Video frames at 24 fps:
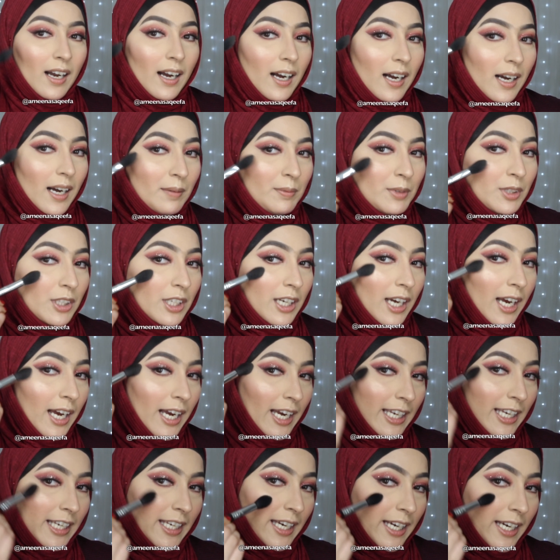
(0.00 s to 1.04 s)
I'm gonna
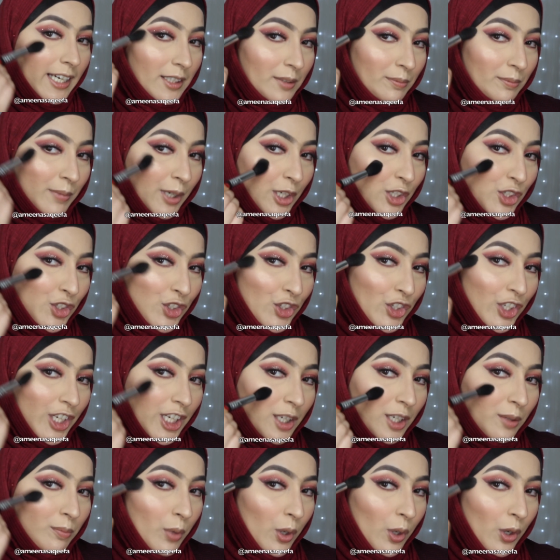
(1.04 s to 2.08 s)
highlight my
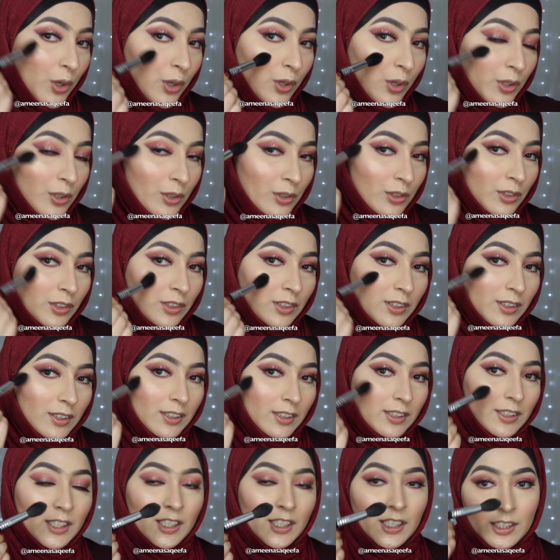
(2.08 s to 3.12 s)
cheekbones,
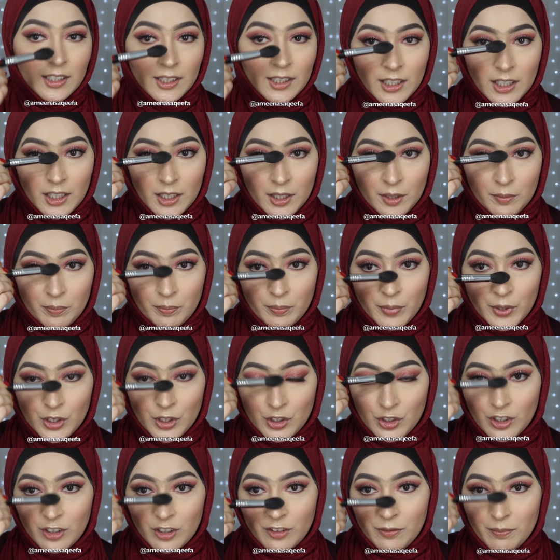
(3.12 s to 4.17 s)
the
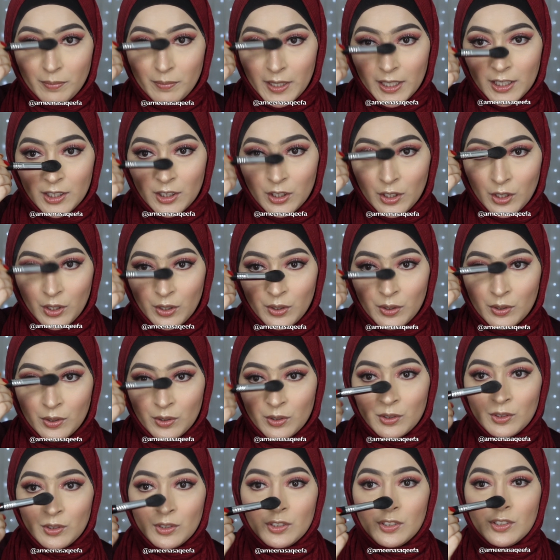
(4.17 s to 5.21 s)
bridge of my
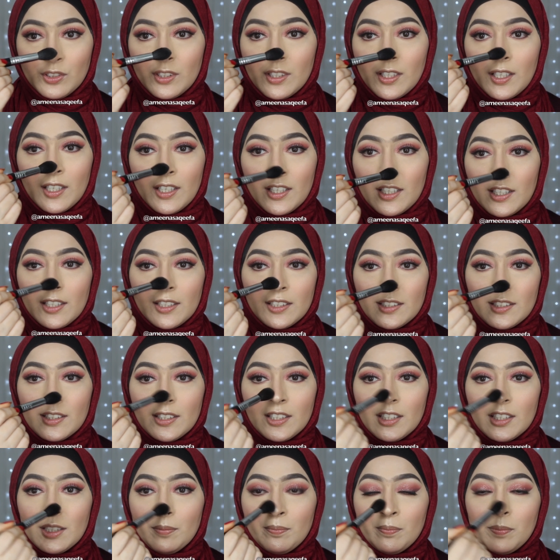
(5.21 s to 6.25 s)
nose,
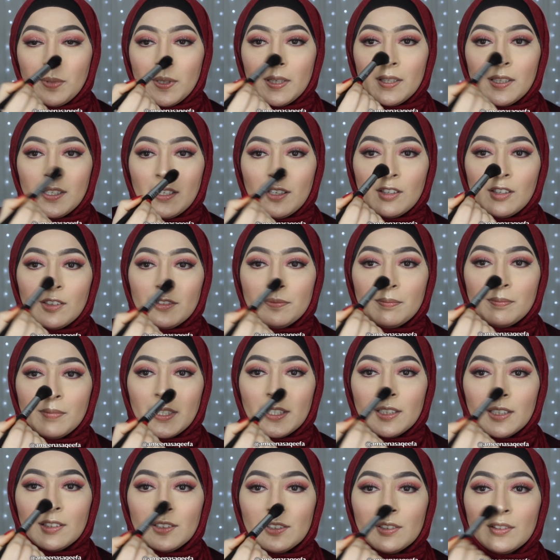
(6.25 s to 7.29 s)
tip of
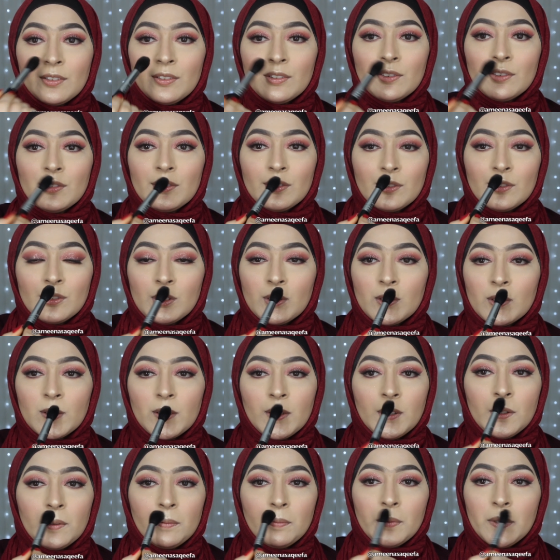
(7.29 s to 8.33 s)
my nose,
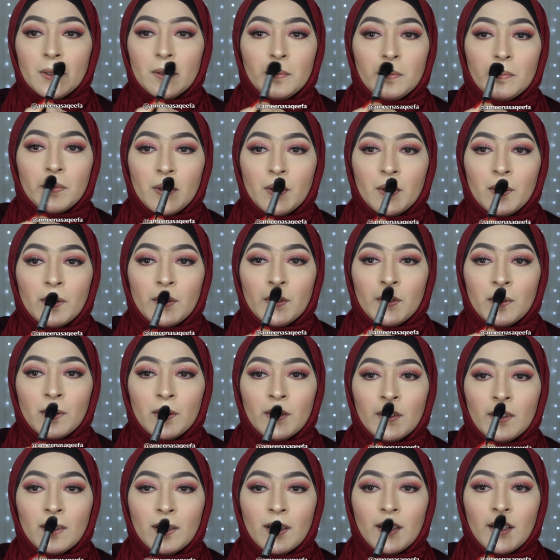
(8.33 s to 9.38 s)
cupid bow,
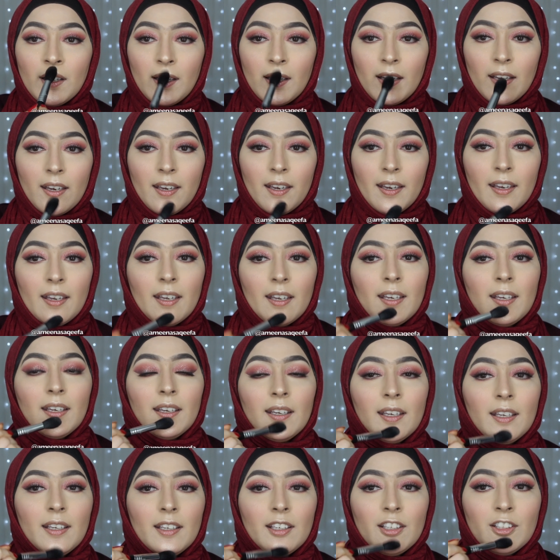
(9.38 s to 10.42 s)

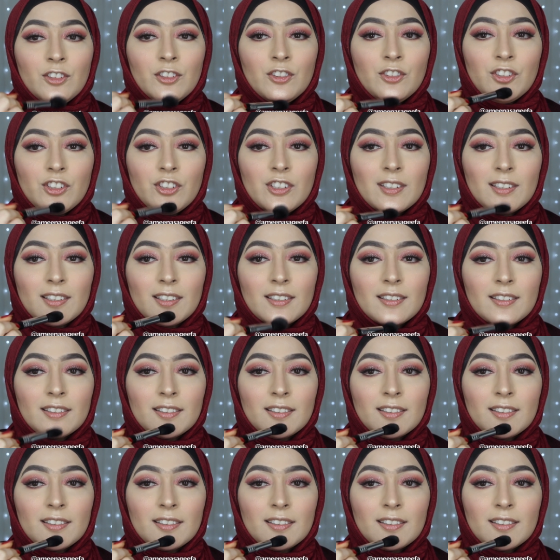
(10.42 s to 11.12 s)
and chin.